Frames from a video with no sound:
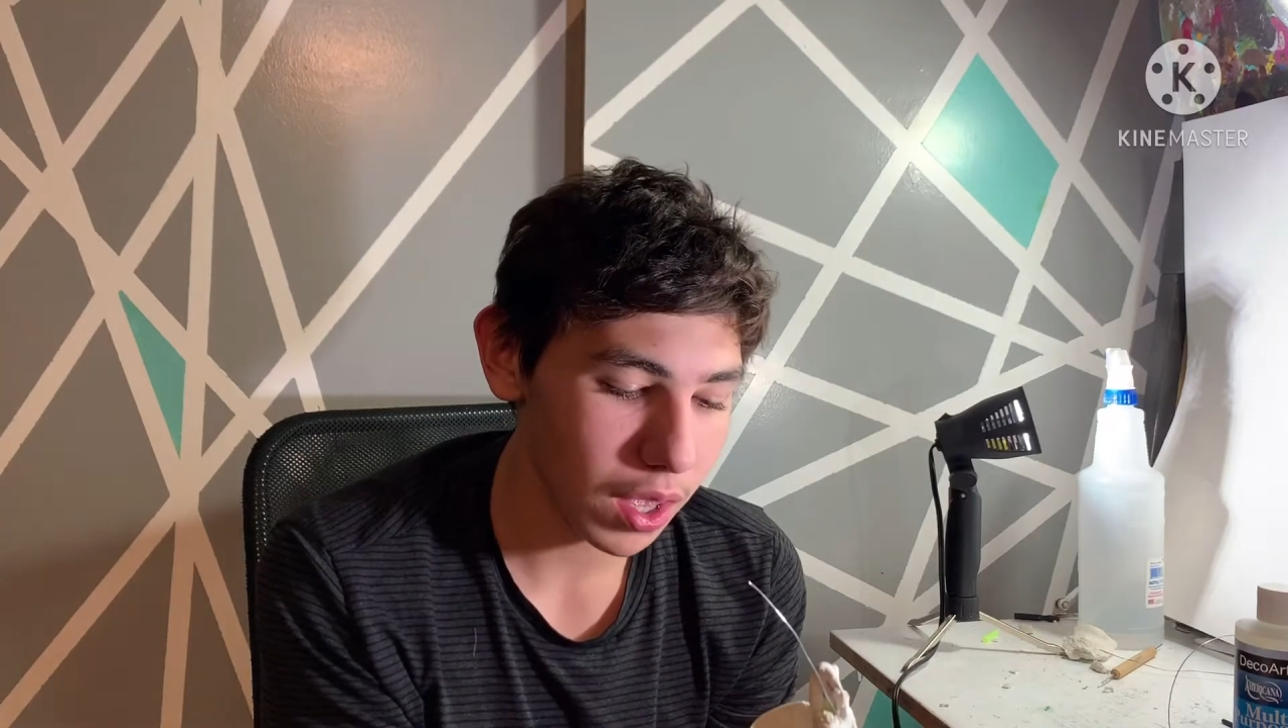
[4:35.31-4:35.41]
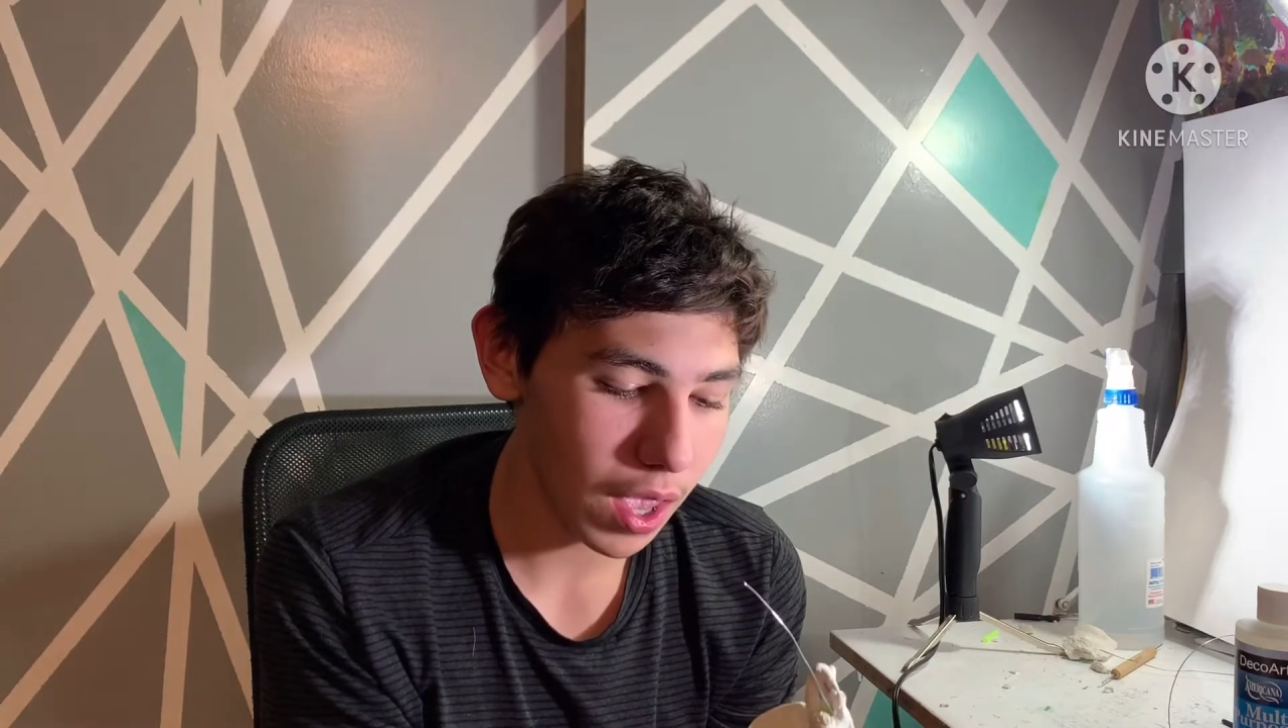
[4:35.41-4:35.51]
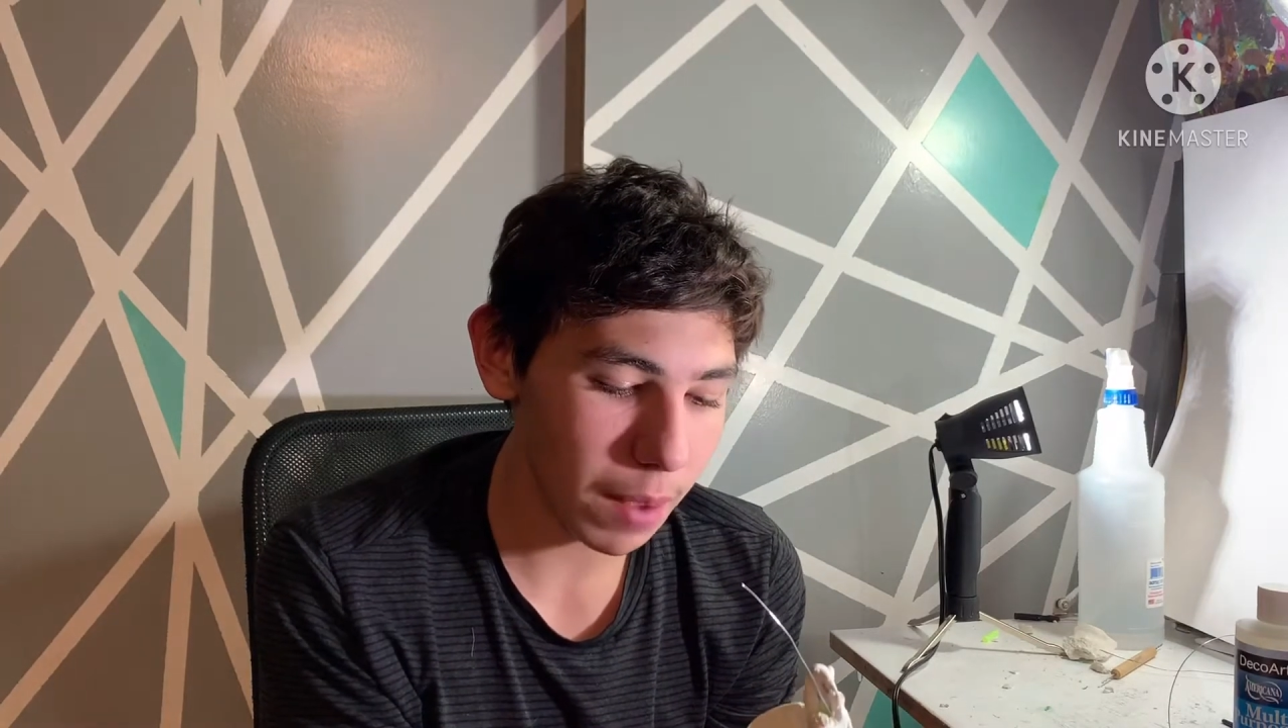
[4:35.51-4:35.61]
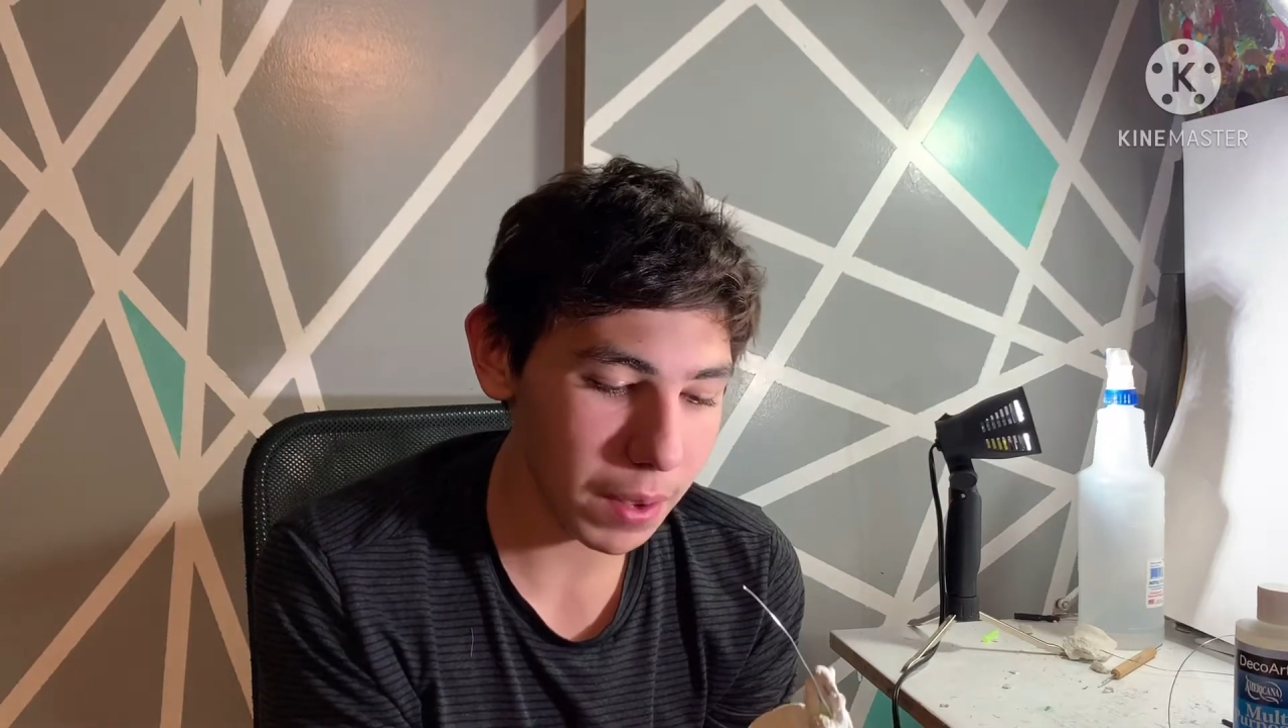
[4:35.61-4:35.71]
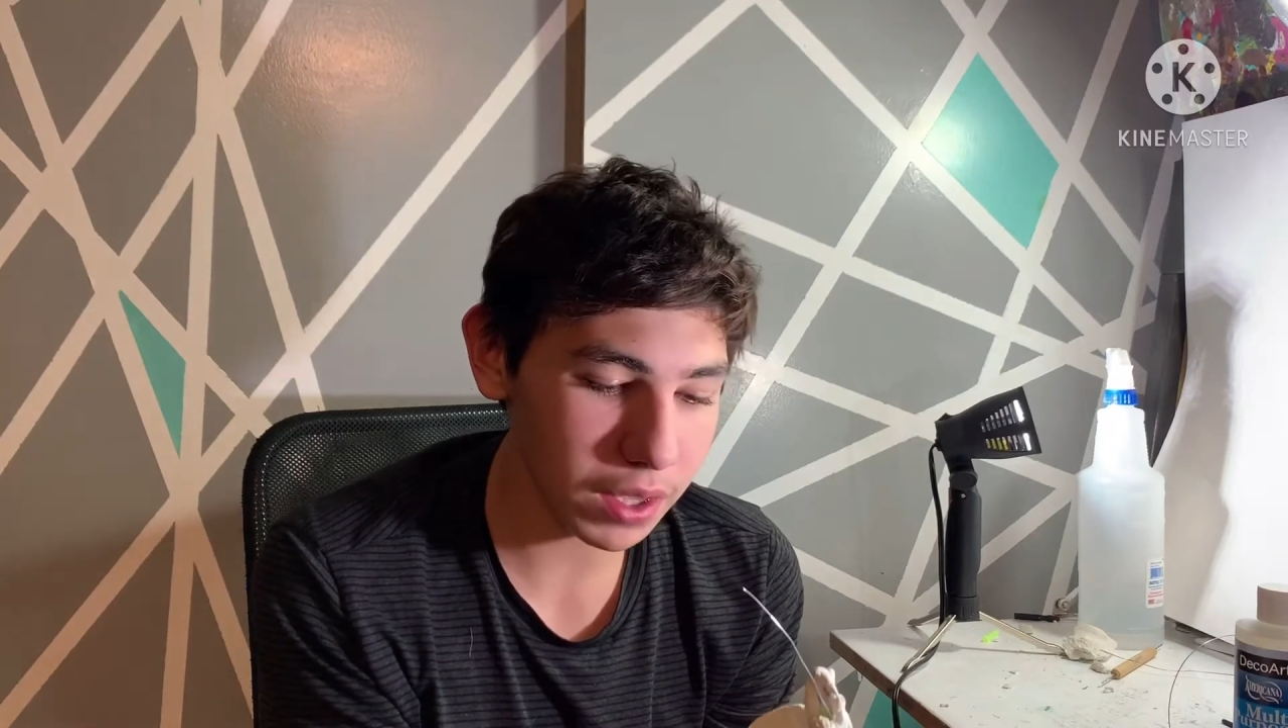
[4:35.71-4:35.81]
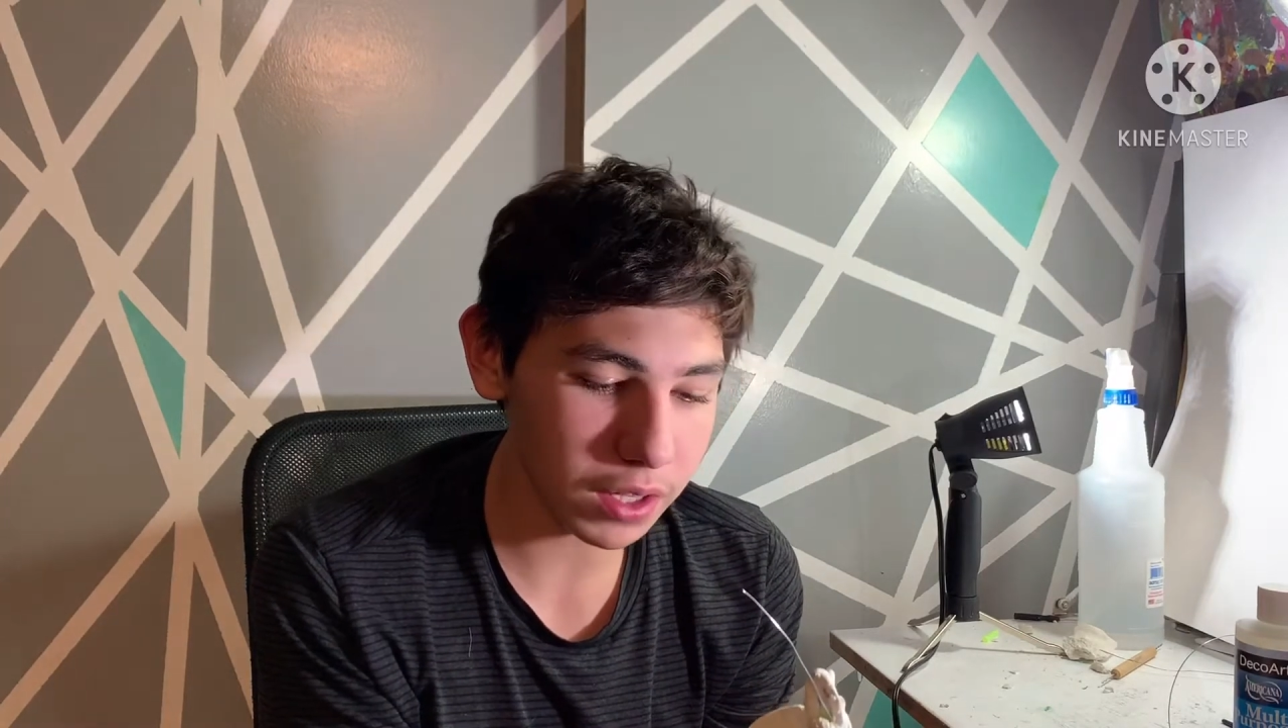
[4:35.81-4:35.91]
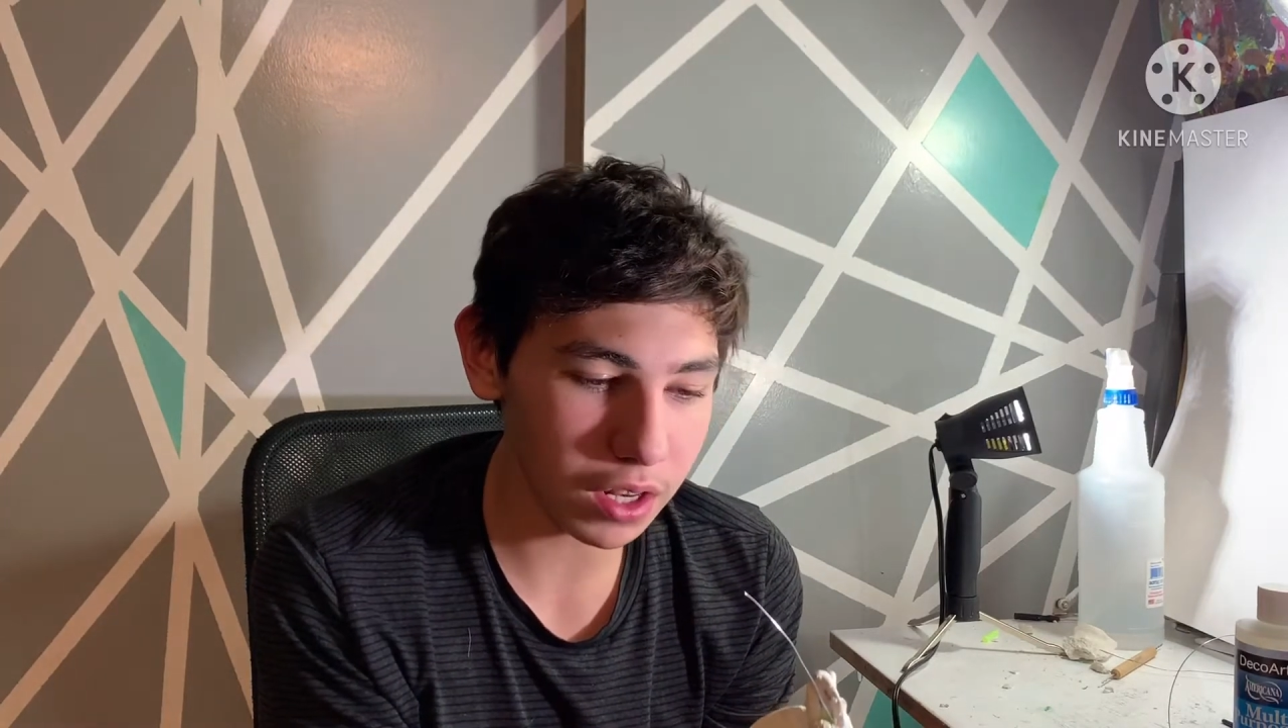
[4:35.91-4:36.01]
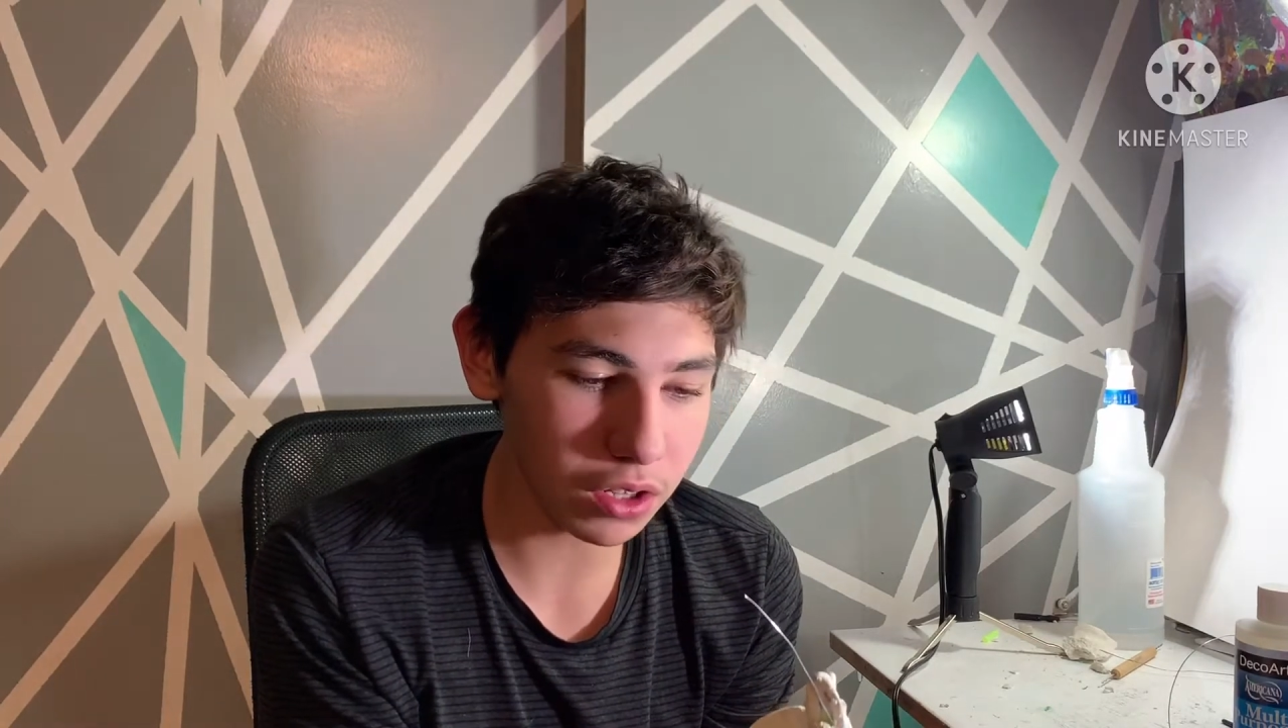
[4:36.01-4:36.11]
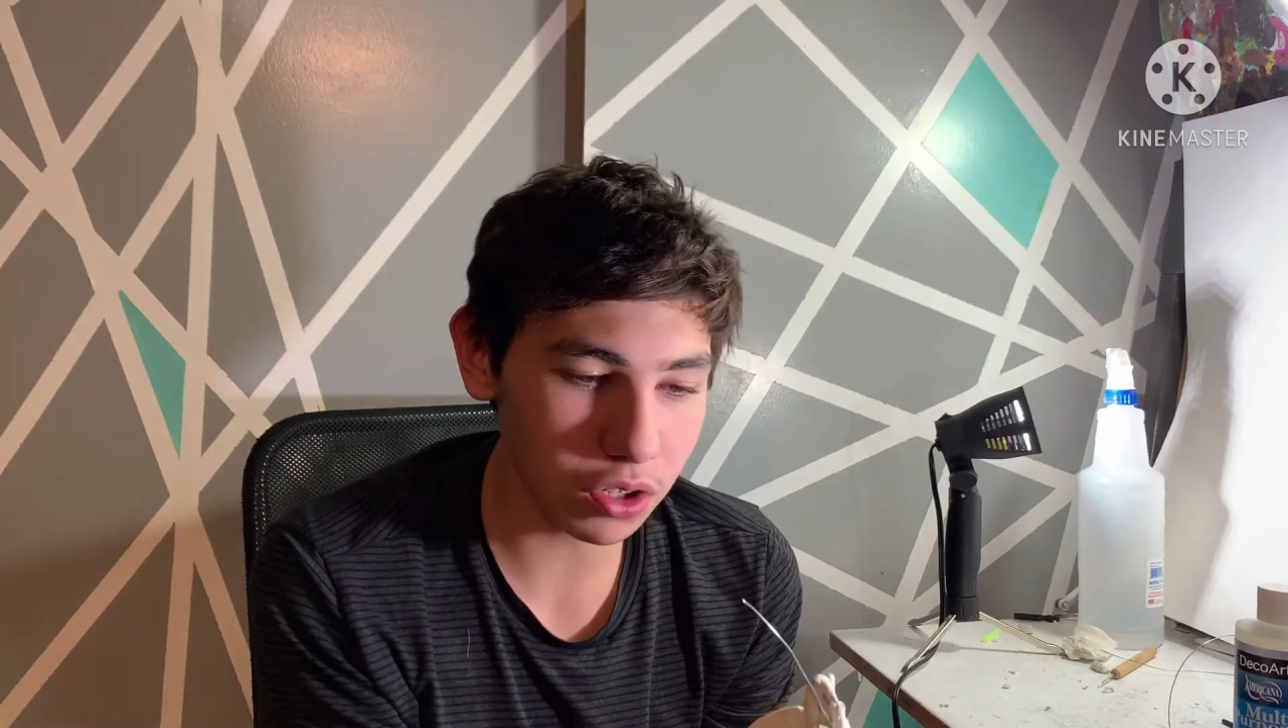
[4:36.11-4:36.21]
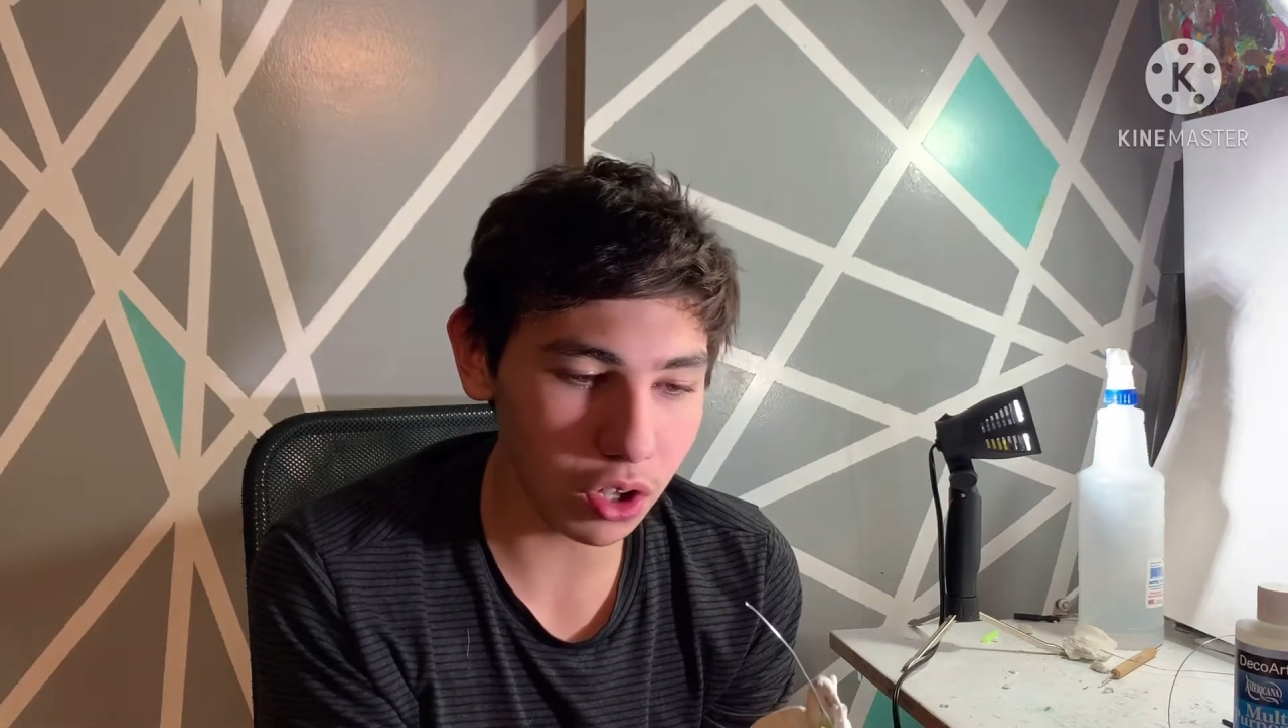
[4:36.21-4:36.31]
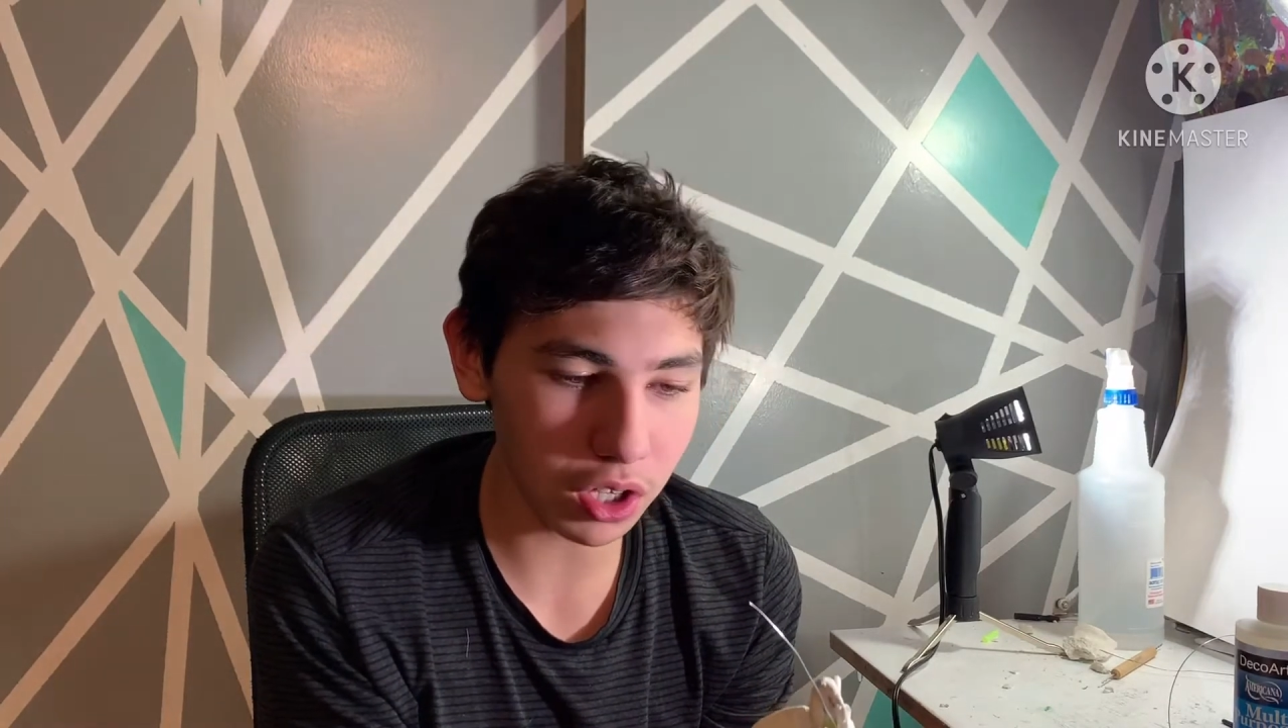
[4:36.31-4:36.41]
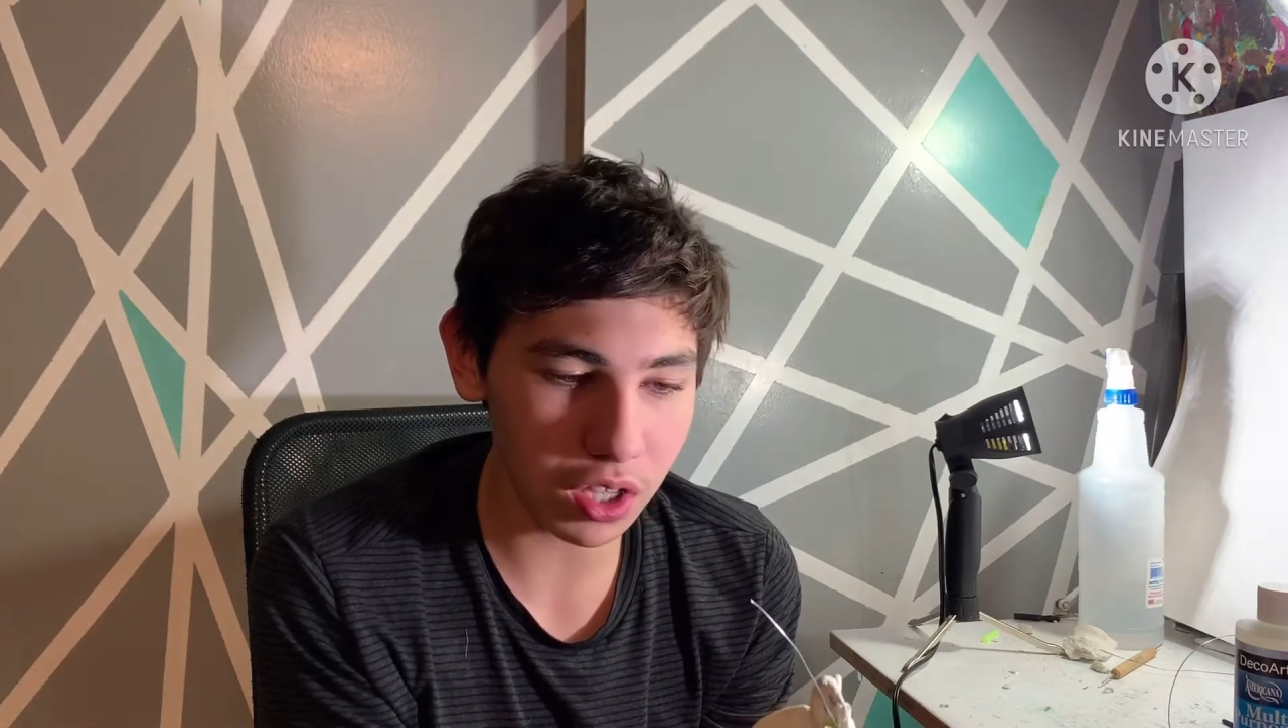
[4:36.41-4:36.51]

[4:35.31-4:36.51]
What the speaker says: and making it look